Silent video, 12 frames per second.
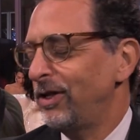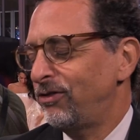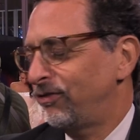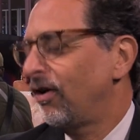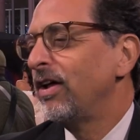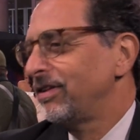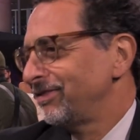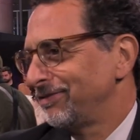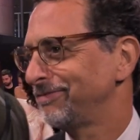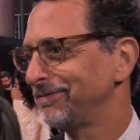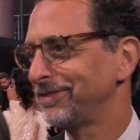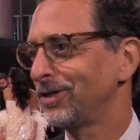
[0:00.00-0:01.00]
fun.
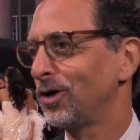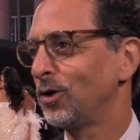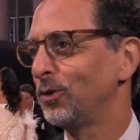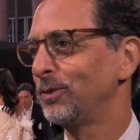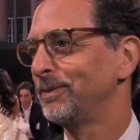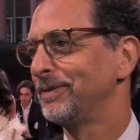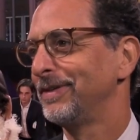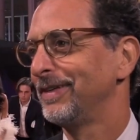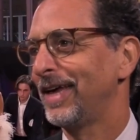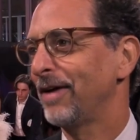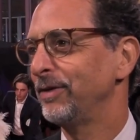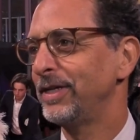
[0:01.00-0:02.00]
So
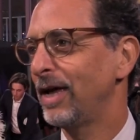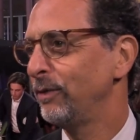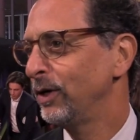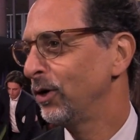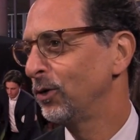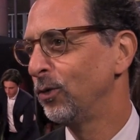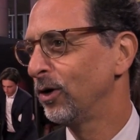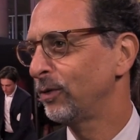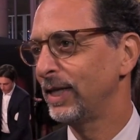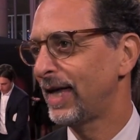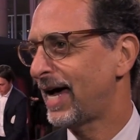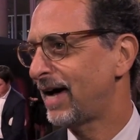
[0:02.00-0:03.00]
every day we go to work,
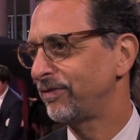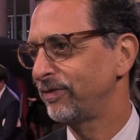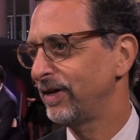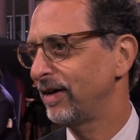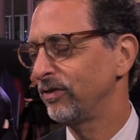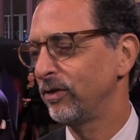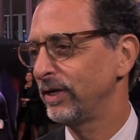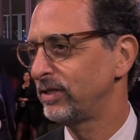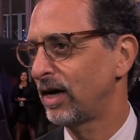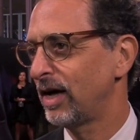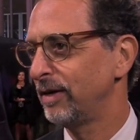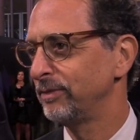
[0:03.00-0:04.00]
we laugh, we have a great
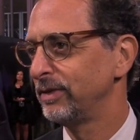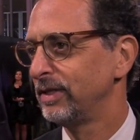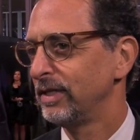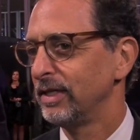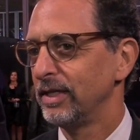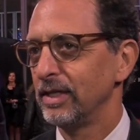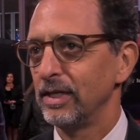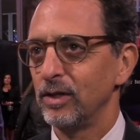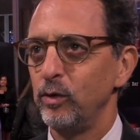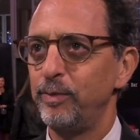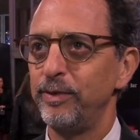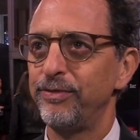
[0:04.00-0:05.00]
time.
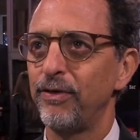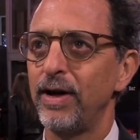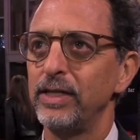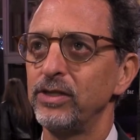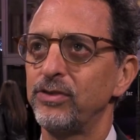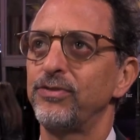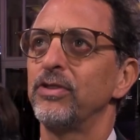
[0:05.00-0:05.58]
We've been friends